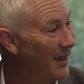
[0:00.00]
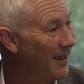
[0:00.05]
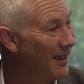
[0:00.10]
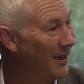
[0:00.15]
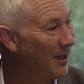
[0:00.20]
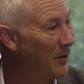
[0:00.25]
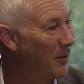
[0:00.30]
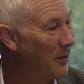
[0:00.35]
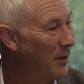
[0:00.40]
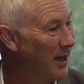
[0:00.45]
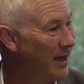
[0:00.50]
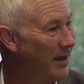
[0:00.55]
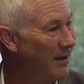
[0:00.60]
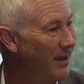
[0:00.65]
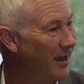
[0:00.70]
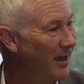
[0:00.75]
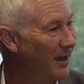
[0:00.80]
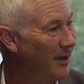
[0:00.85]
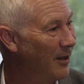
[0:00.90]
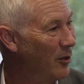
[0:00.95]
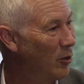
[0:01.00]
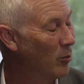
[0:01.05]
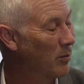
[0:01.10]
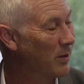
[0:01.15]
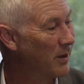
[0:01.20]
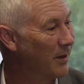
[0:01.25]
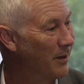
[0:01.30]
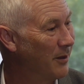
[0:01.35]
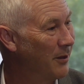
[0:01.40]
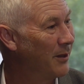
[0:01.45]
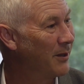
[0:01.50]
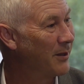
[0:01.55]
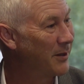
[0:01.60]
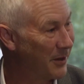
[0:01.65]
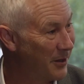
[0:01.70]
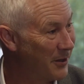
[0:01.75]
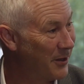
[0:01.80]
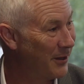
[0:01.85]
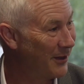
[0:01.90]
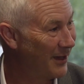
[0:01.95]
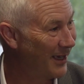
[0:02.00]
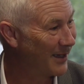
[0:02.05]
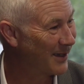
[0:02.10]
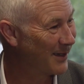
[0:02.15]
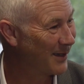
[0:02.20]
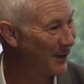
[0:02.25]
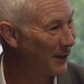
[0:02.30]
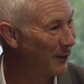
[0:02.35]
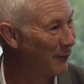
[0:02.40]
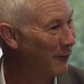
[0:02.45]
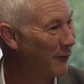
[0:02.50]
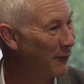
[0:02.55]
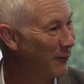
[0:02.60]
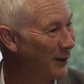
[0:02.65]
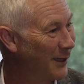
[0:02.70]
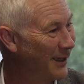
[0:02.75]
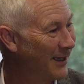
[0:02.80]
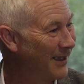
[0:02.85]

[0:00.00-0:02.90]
in a way that helps learners learn that stuff,